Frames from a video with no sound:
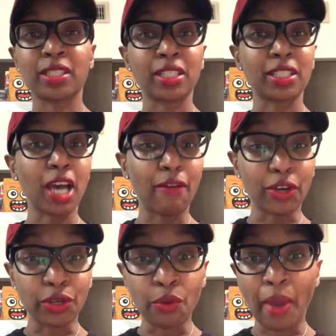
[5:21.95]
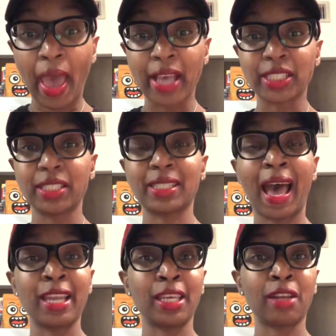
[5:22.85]
discover new passions,
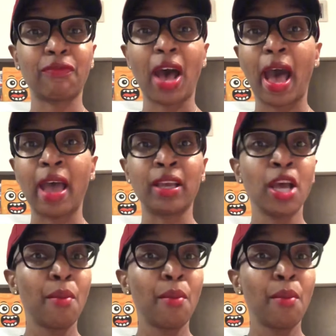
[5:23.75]
identify